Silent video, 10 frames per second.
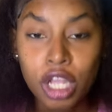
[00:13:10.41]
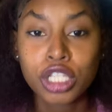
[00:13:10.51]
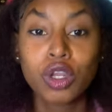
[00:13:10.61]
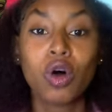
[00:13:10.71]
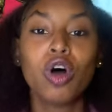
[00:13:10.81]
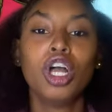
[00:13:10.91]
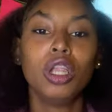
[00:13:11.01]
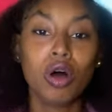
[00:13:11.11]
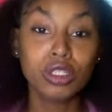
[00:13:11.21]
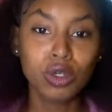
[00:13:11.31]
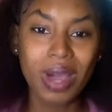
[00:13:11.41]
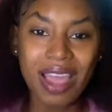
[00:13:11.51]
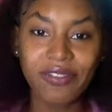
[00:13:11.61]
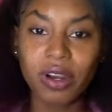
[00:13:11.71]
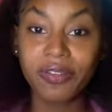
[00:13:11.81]
So don't you
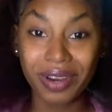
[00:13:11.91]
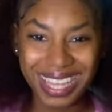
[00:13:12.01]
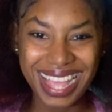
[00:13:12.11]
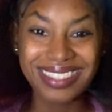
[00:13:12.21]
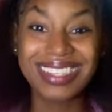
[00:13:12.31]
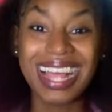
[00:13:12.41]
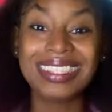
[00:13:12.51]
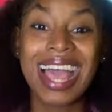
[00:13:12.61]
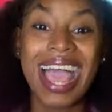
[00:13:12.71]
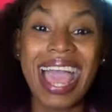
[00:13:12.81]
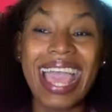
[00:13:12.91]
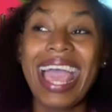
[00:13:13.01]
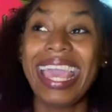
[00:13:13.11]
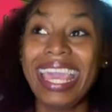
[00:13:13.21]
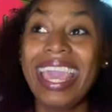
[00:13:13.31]
ever forget
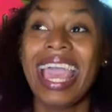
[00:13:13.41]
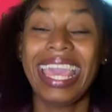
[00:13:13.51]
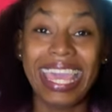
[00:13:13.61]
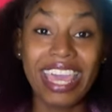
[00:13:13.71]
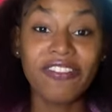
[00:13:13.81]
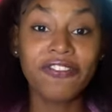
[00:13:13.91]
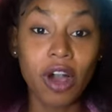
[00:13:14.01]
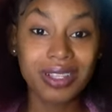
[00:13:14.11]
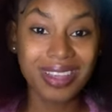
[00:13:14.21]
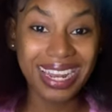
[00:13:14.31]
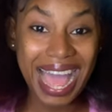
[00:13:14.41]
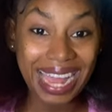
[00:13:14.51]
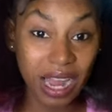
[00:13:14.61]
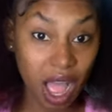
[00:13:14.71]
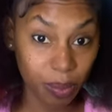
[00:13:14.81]
that he fucked on
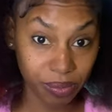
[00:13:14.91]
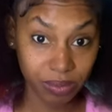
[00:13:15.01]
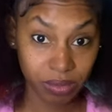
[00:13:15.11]
Adam.